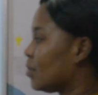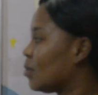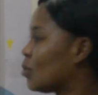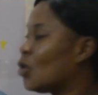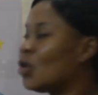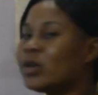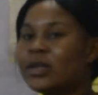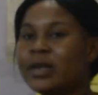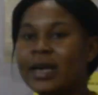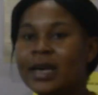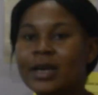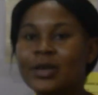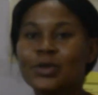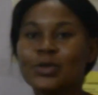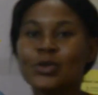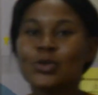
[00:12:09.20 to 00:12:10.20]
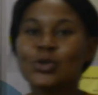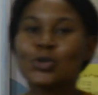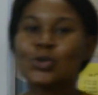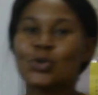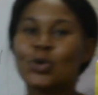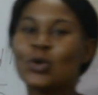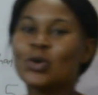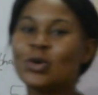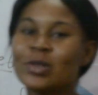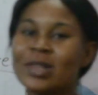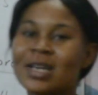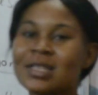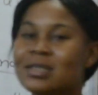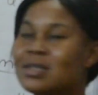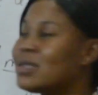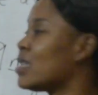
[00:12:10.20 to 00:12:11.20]
Okay, so
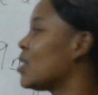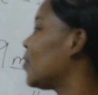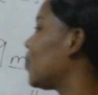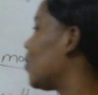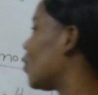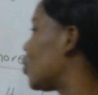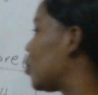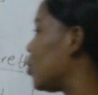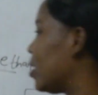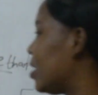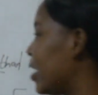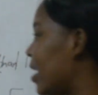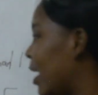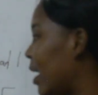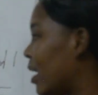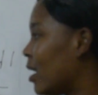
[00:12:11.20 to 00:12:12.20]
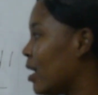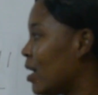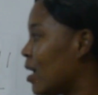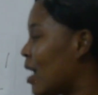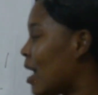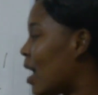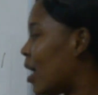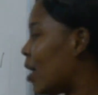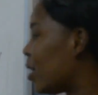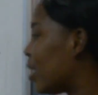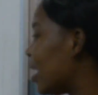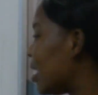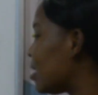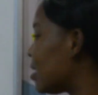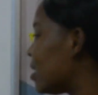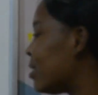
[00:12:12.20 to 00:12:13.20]
that is it for today. Our
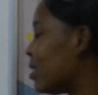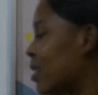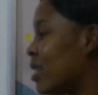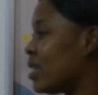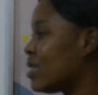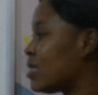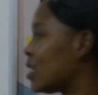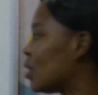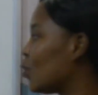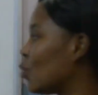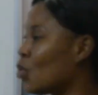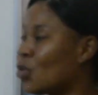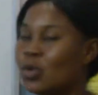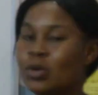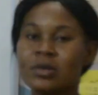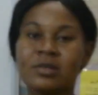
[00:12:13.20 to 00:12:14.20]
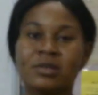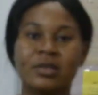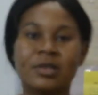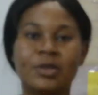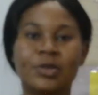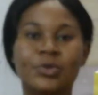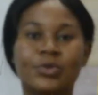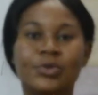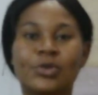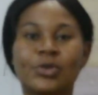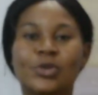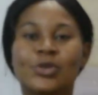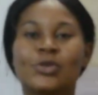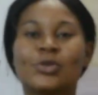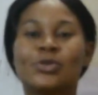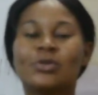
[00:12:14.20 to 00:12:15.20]
next lesson will continue.
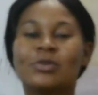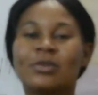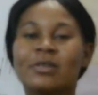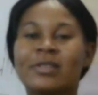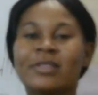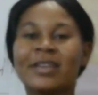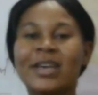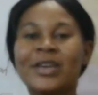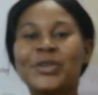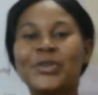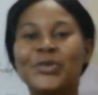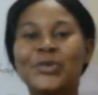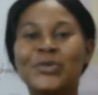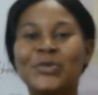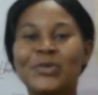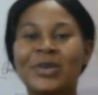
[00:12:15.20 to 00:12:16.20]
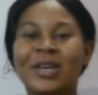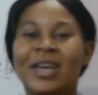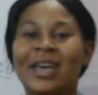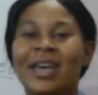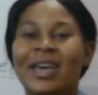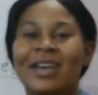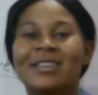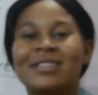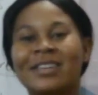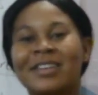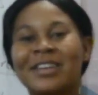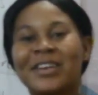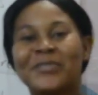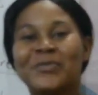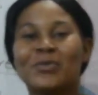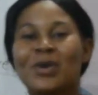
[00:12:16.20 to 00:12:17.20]
So thank you each
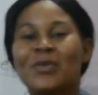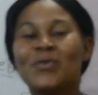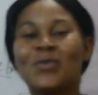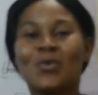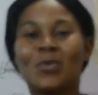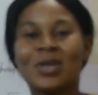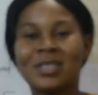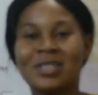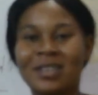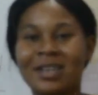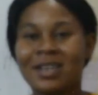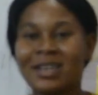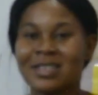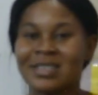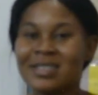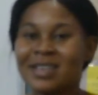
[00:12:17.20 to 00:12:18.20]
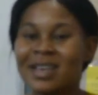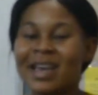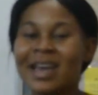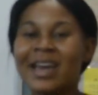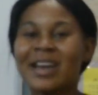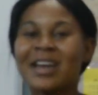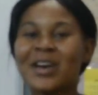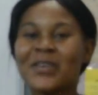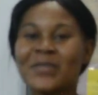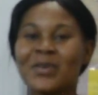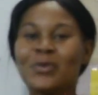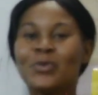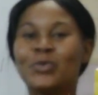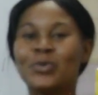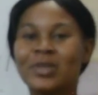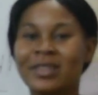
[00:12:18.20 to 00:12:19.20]
and everyone for watching us, and have
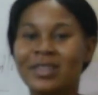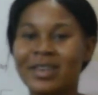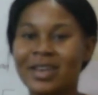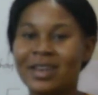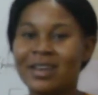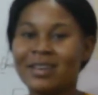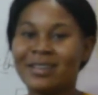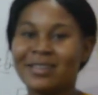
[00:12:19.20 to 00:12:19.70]
a good day.